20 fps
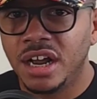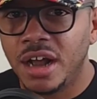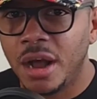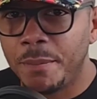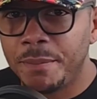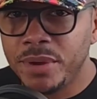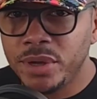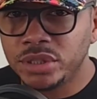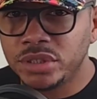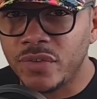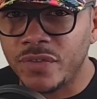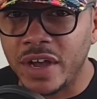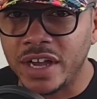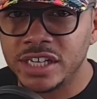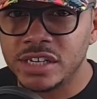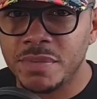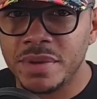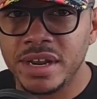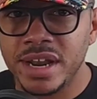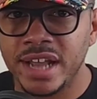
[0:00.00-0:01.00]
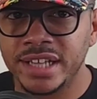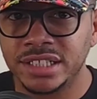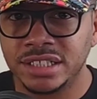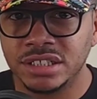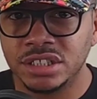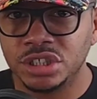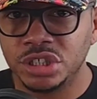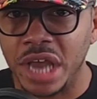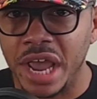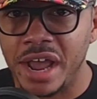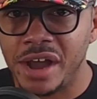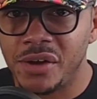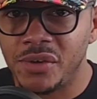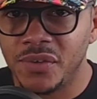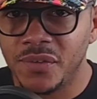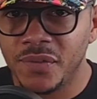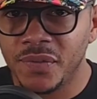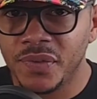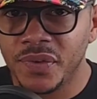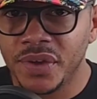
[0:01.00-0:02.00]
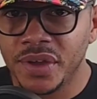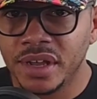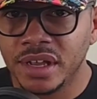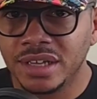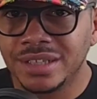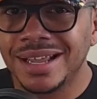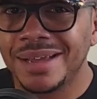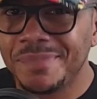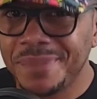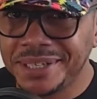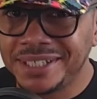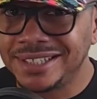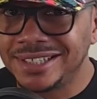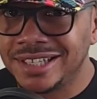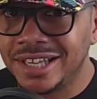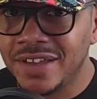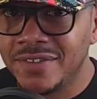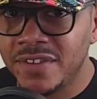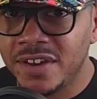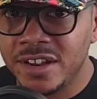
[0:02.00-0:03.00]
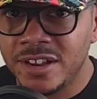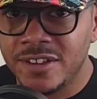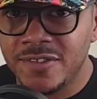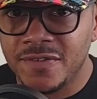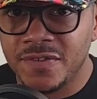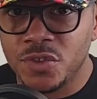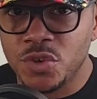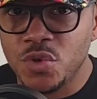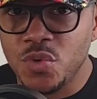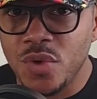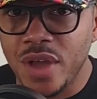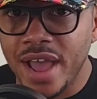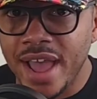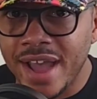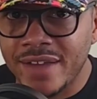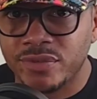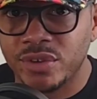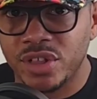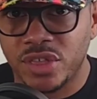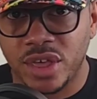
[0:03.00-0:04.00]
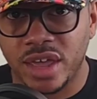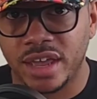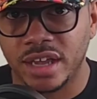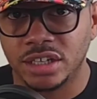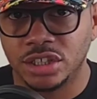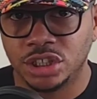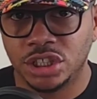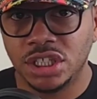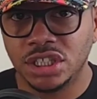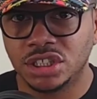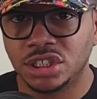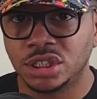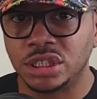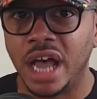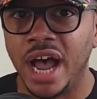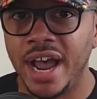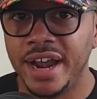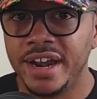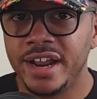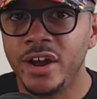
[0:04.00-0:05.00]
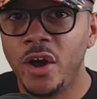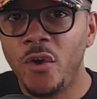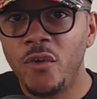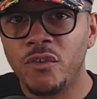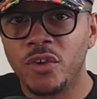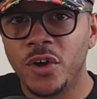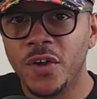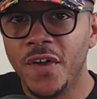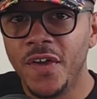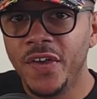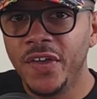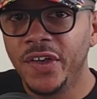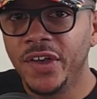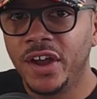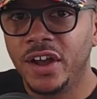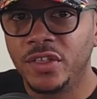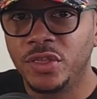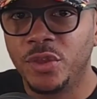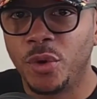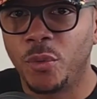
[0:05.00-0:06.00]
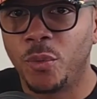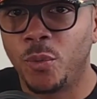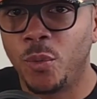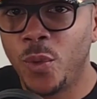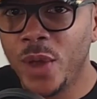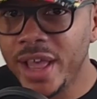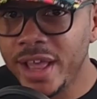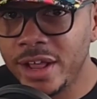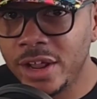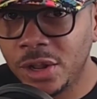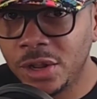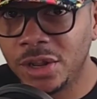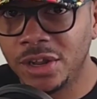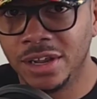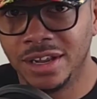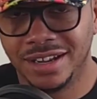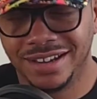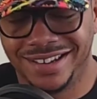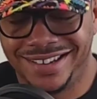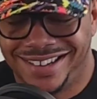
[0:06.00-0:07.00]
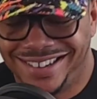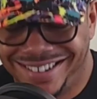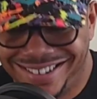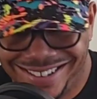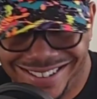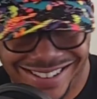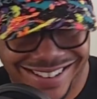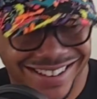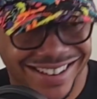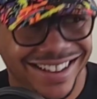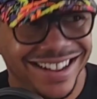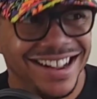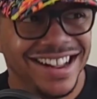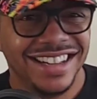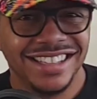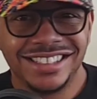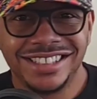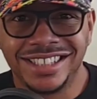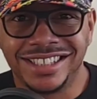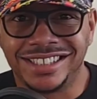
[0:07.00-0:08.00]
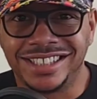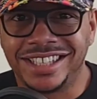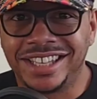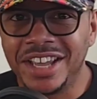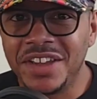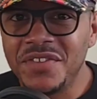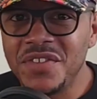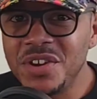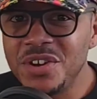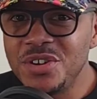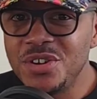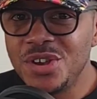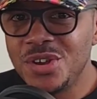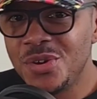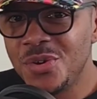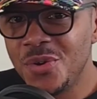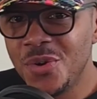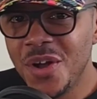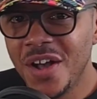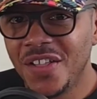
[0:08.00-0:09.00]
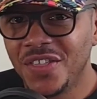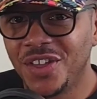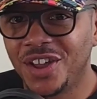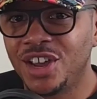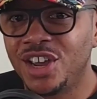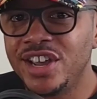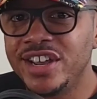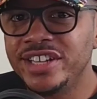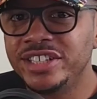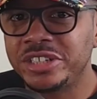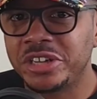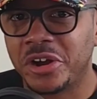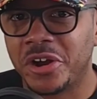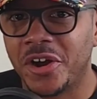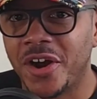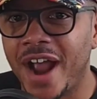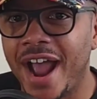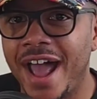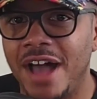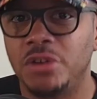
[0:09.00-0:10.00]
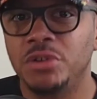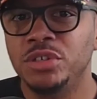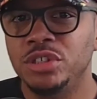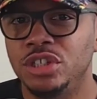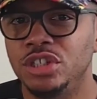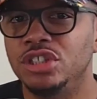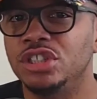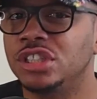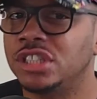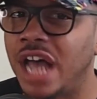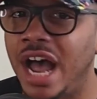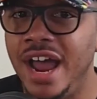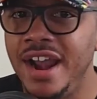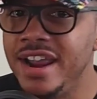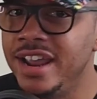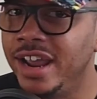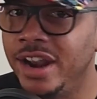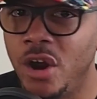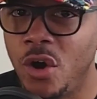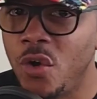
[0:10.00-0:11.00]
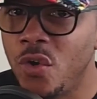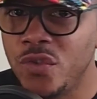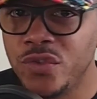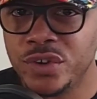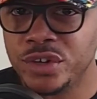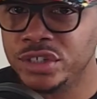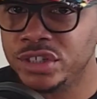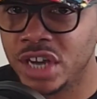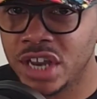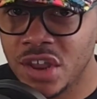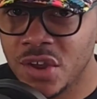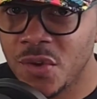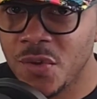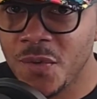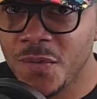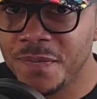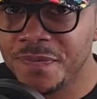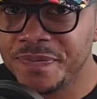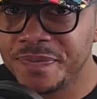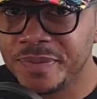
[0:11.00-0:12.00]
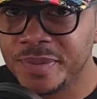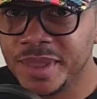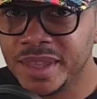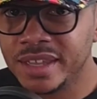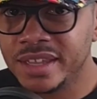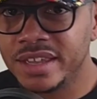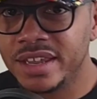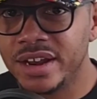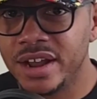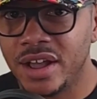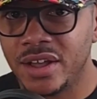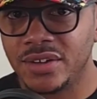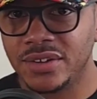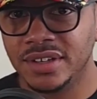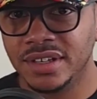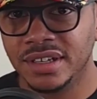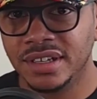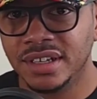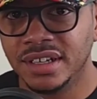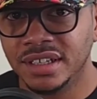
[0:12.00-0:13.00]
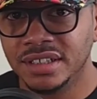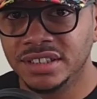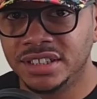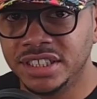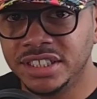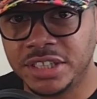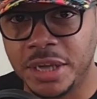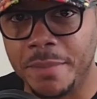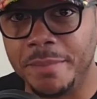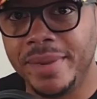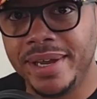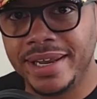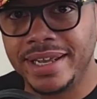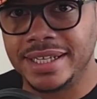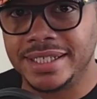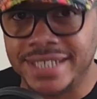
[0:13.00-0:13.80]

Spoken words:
abusive husband that's in jail. That bitch is giving you everything. She is signing over the will. She's giving you the keys to her house. She's signing it over to you. She's committing